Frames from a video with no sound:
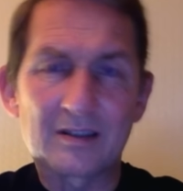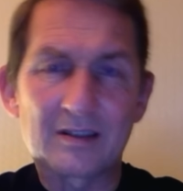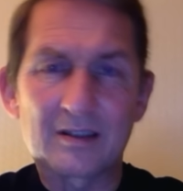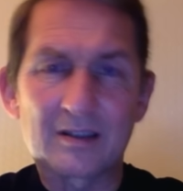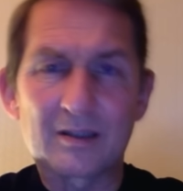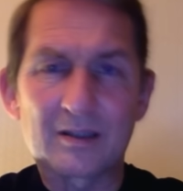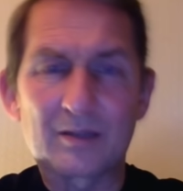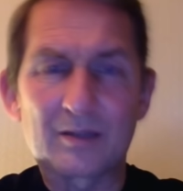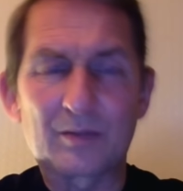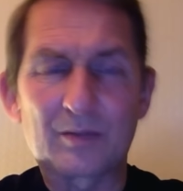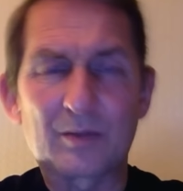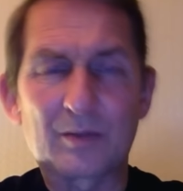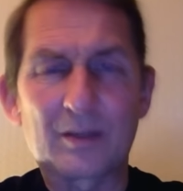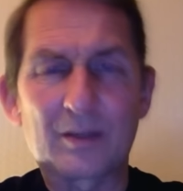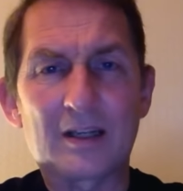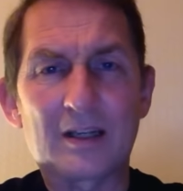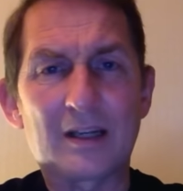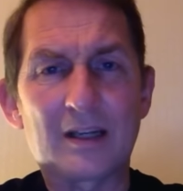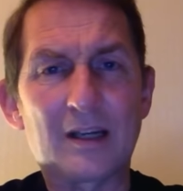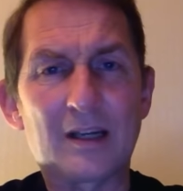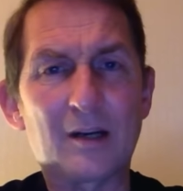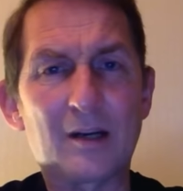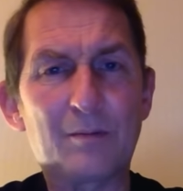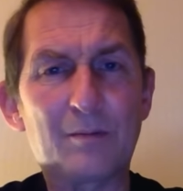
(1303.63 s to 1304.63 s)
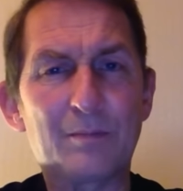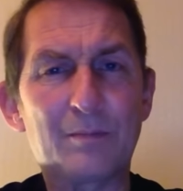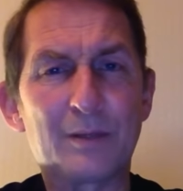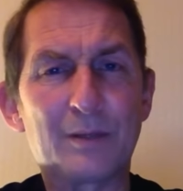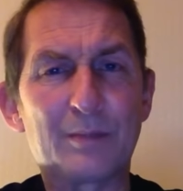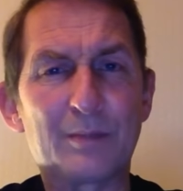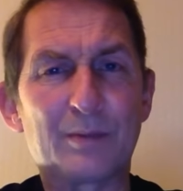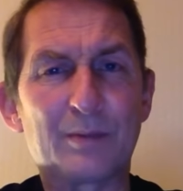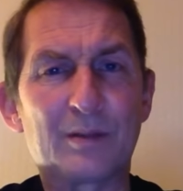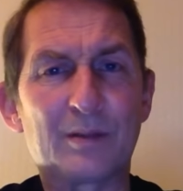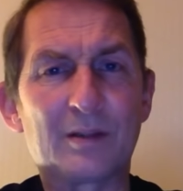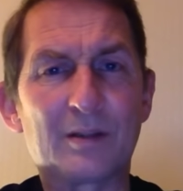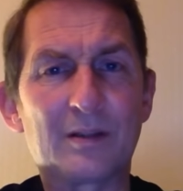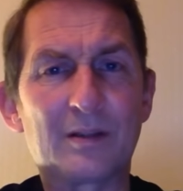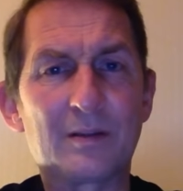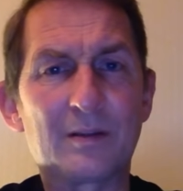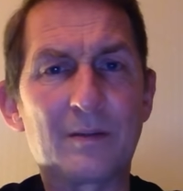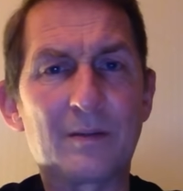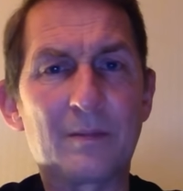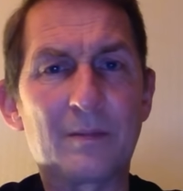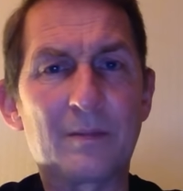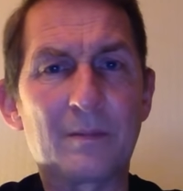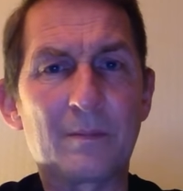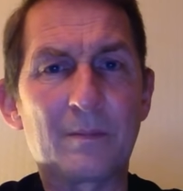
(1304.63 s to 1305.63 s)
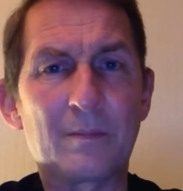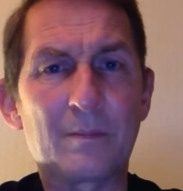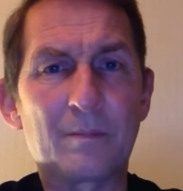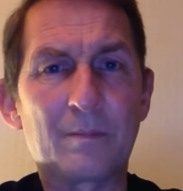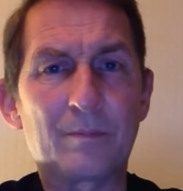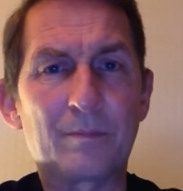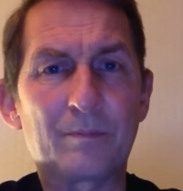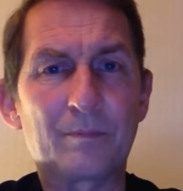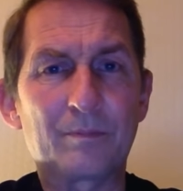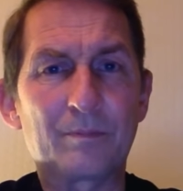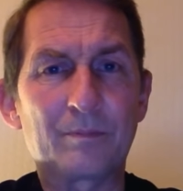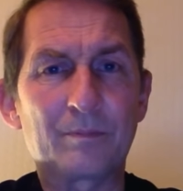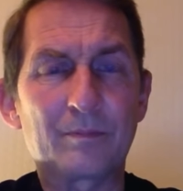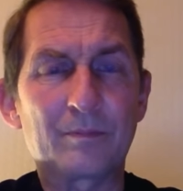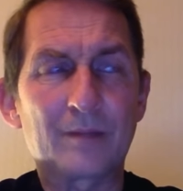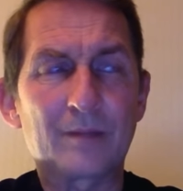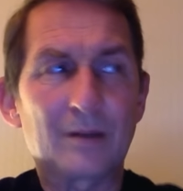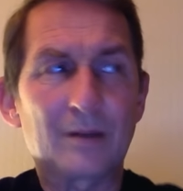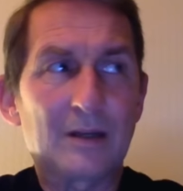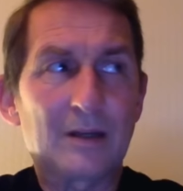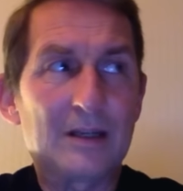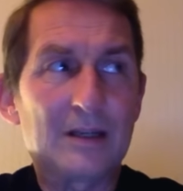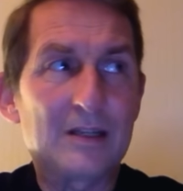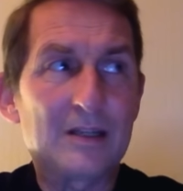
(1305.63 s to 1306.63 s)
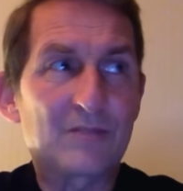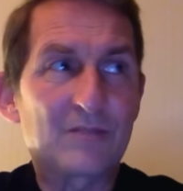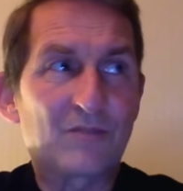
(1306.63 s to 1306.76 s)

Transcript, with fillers: Would willingly help people. He's